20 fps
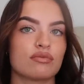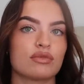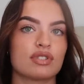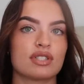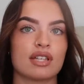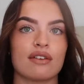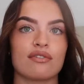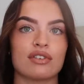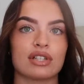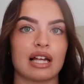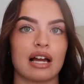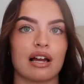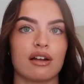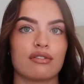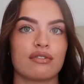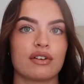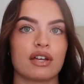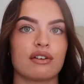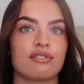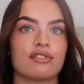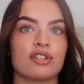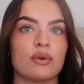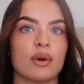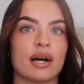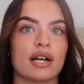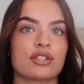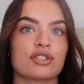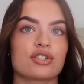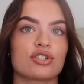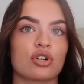save your life. If you
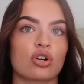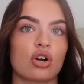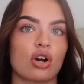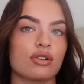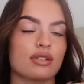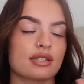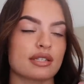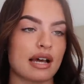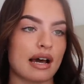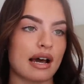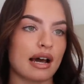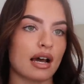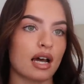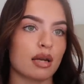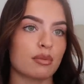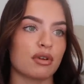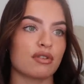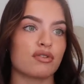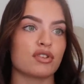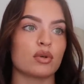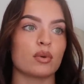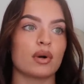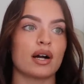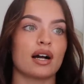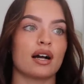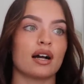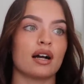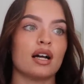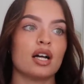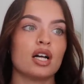are stuck on time, if you
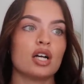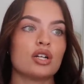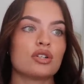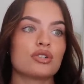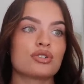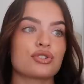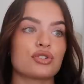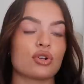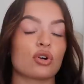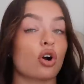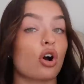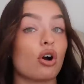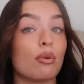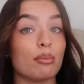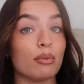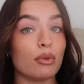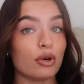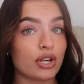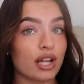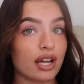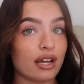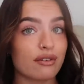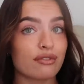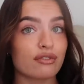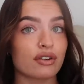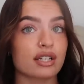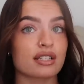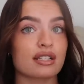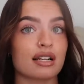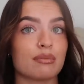are stuck on money,
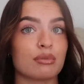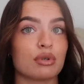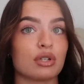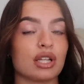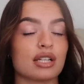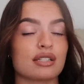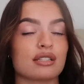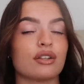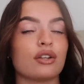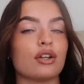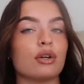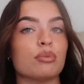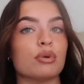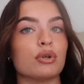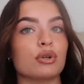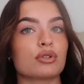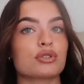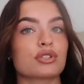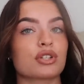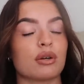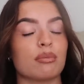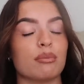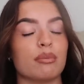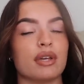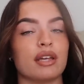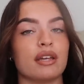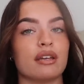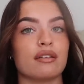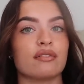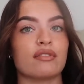for example, as I know bulks can
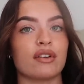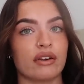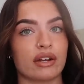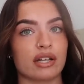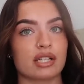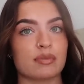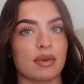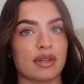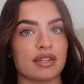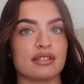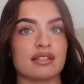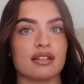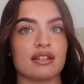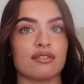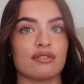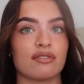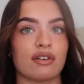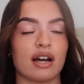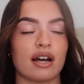be very expensive.